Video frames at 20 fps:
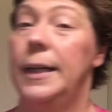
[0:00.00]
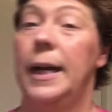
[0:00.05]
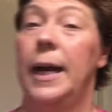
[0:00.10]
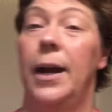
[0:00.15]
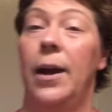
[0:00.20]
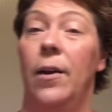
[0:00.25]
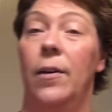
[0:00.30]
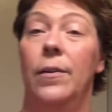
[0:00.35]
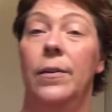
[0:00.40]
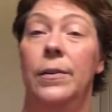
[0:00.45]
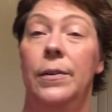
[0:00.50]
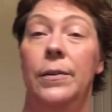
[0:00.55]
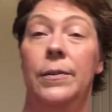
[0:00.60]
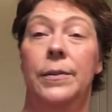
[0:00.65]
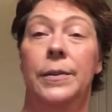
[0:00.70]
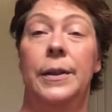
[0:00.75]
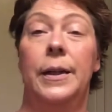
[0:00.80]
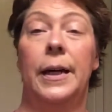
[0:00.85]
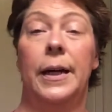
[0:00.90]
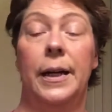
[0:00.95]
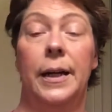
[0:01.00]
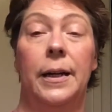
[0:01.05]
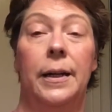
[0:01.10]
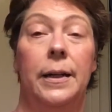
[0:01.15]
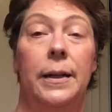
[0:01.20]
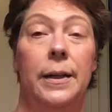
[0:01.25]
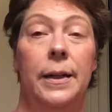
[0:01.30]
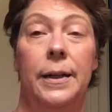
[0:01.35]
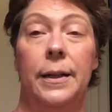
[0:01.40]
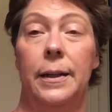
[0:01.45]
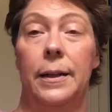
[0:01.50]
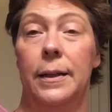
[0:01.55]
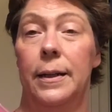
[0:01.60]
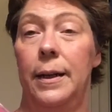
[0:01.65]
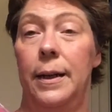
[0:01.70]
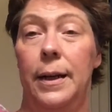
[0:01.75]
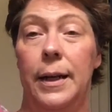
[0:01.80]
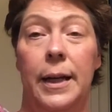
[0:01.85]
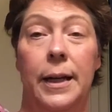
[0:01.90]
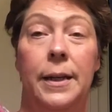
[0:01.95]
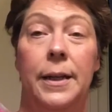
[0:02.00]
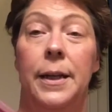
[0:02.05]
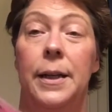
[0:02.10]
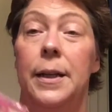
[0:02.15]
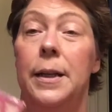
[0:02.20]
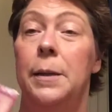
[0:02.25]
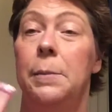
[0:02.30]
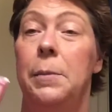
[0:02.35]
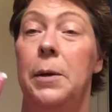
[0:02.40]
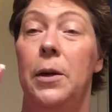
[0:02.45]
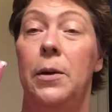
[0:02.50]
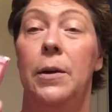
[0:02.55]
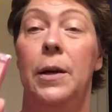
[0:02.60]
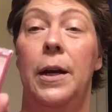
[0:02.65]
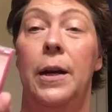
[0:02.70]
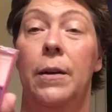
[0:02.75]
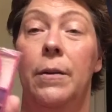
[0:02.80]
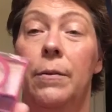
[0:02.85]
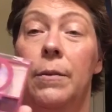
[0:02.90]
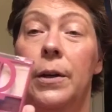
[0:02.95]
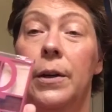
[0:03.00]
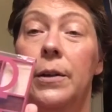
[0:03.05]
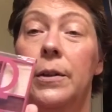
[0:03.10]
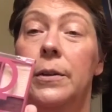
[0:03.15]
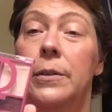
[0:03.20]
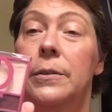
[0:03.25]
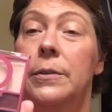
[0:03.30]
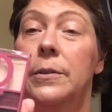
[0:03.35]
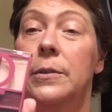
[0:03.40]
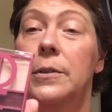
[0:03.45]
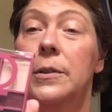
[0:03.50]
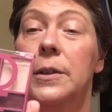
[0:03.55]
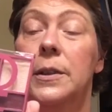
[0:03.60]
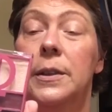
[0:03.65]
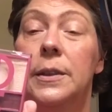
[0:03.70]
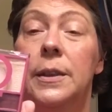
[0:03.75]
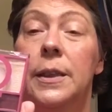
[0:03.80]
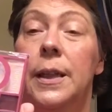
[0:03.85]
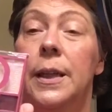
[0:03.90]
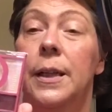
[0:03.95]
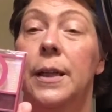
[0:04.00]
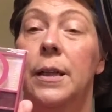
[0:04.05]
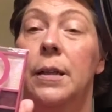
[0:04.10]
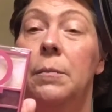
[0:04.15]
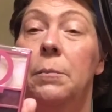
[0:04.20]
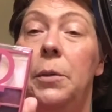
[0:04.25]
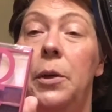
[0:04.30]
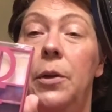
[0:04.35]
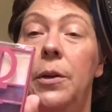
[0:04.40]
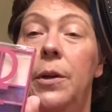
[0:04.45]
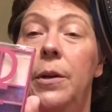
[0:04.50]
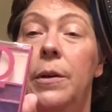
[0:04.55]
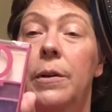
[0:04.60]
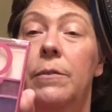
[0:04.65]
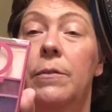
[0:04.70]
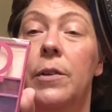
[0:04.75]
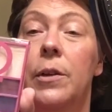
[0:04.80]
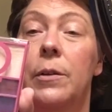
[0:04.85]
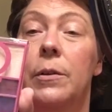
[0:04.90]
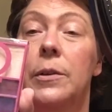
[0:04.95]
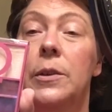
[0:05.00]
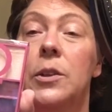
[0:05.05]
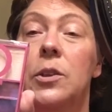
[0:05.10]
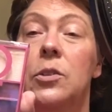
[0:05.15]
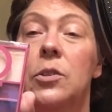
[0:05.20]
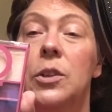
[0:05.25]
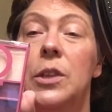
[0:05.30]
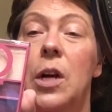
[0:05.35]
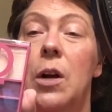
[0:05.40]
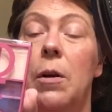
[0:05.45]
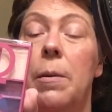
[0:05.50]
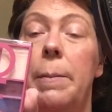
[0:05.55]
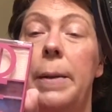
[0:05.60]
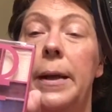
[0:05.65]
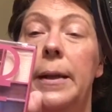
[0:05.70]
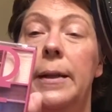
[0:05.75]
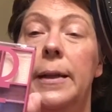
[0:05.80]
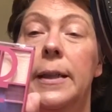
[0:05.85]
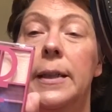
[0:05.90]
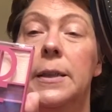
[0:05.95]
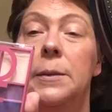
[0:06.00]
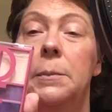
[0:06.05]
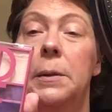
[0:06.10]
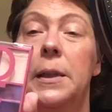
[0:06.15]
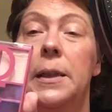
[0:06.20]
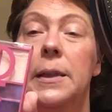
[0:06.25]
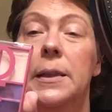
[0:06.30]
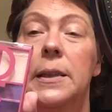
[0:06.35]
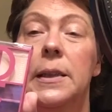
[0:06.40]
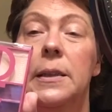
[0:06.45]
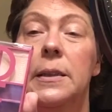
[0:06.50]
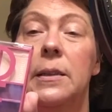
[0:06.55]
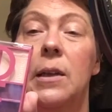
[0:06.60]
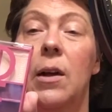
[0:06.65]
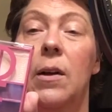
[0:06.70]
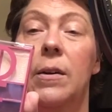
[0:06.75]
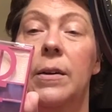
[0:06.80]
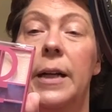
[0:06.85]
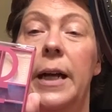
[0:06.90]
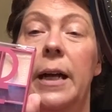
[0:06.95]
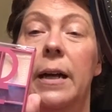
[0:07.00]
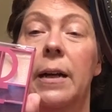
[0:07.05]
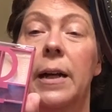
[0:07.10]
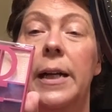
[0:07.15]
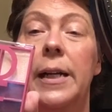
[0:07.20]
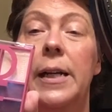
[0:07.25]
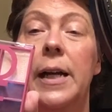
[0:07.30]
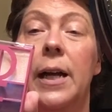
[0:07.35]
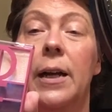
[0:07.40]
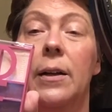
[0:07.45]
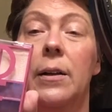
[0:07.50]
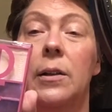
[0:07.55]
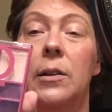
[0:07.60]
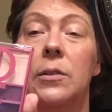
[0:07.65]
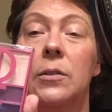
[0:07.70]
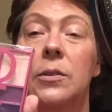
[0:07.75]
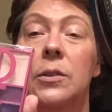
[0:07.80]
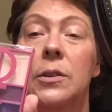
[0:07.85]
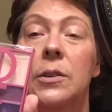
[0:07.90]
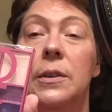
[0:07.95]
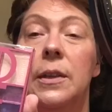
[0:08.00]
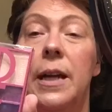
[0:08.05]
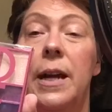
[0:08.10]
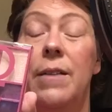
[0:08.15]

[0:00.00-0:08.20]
Now, none of the beauty gurus, beauty influencers talk about this, but this is called LA Colors.